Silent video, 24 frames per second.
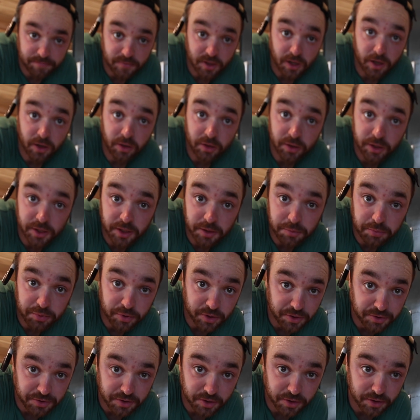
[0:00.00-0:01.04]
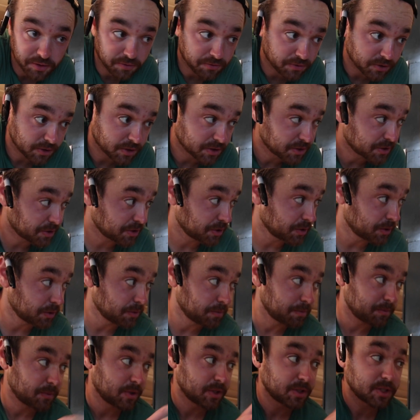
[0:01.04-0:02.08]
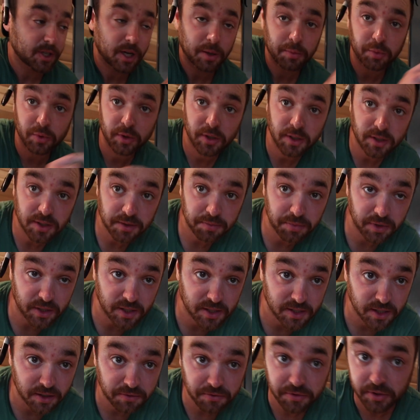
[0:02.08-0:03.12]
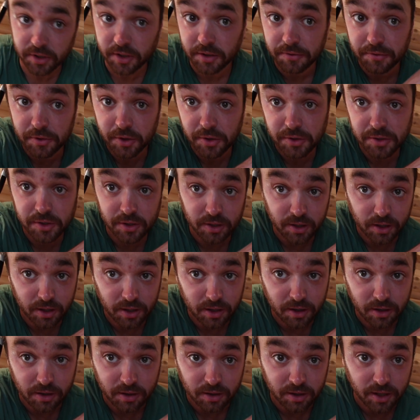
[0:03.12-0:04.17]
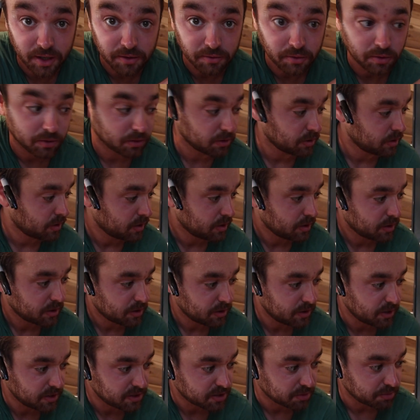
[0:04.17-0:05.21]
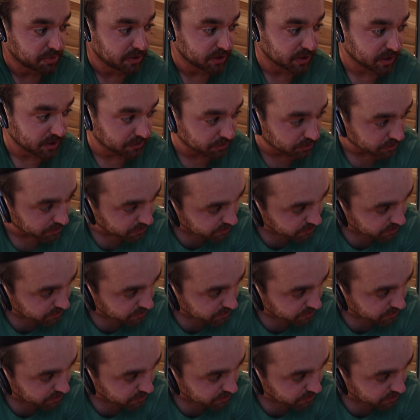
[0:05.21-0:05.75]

I only pre-drilled the first 2, the top ones, because I figure if those are level, these will be level.